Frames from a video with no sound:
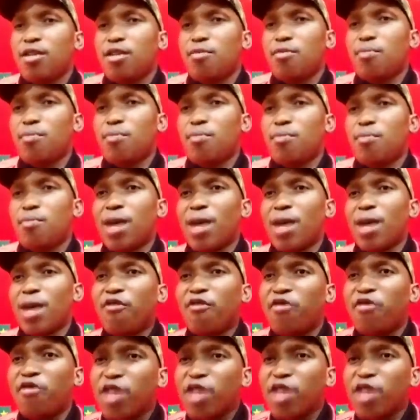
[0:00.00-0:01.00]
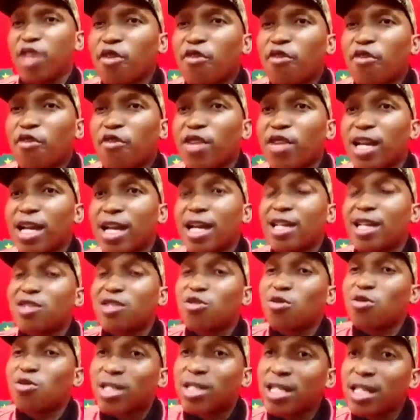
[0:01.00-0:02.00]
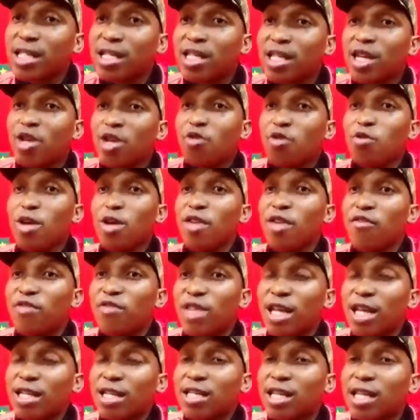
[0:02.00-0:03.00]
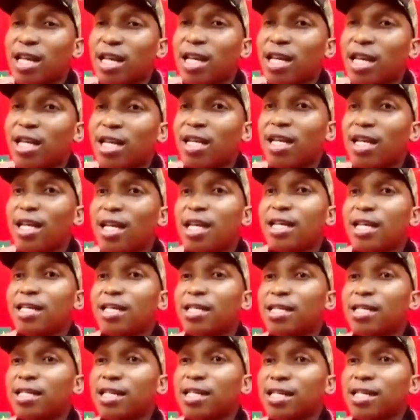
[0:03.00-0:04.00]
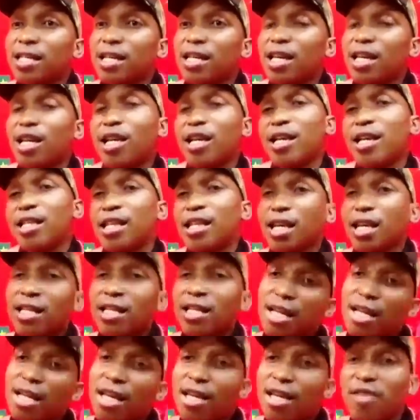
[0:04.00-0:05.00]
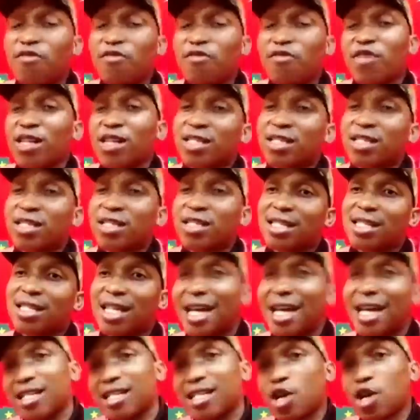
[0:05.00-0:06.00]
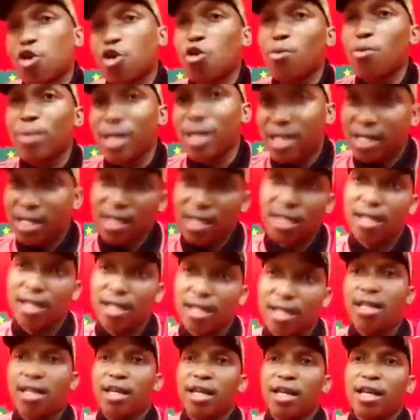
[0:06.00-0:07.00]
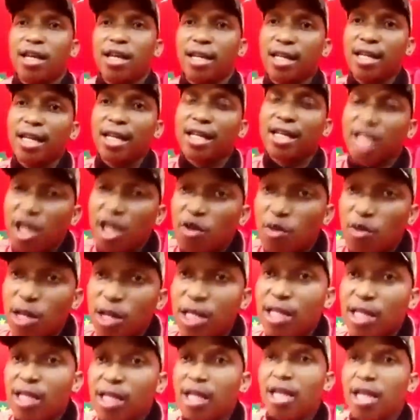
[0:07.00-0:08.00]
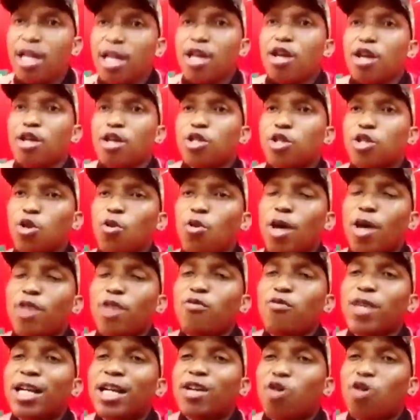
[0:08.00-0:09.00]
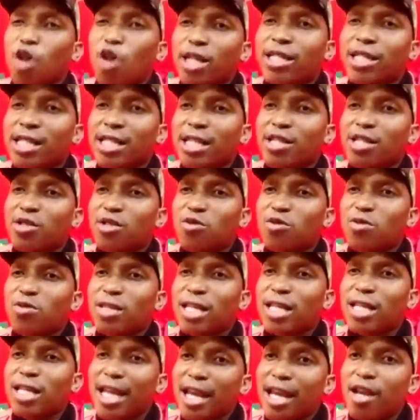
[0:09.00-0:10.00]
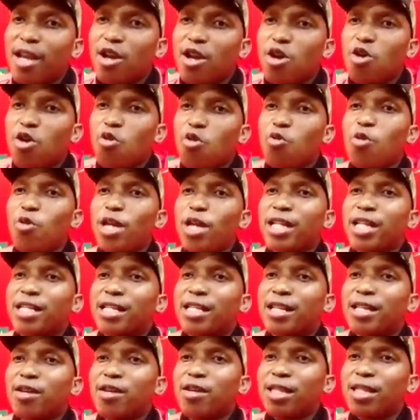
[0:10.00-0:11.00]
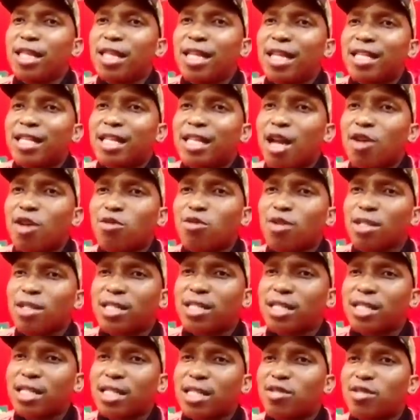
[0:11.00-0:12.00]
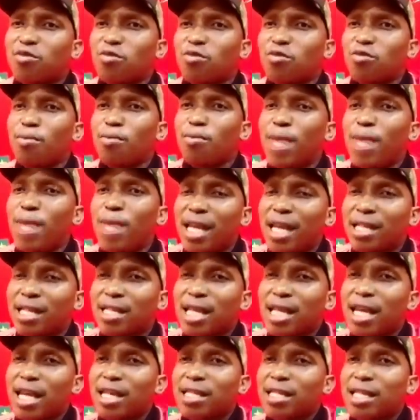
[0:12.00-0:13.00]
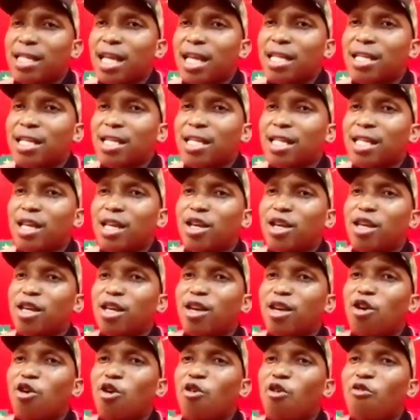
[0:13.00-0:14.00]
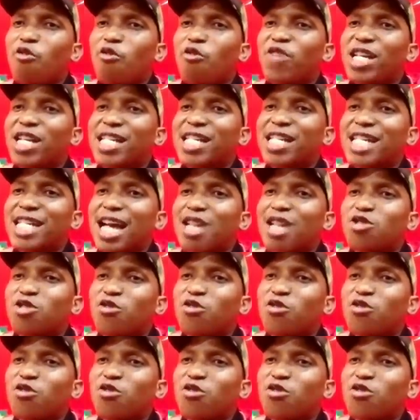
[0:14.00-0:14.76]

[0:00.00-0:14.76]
By virtue of having an exco seat, we have that uh, seat, uh, uh, that uh, infrastructure committee yeah. in eThekwini. Yeah. So when we got into there, we the diagnosis we made there is that the officials of